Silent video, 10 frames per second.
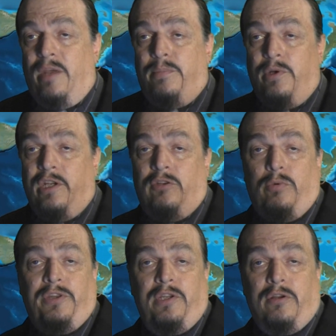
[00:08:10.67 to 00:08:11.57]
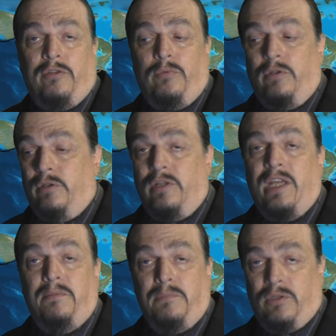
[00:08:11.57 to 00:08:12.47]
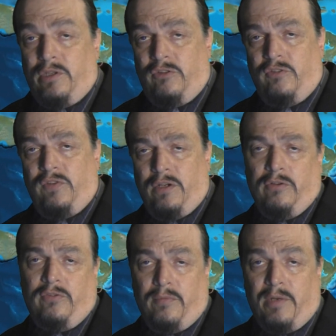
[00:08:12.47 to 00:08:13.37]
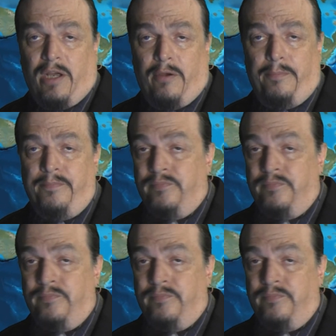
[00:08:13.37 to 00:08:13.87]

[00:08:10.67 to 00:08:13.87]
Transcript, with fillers: and predict what the Earth will look like millions of years from now.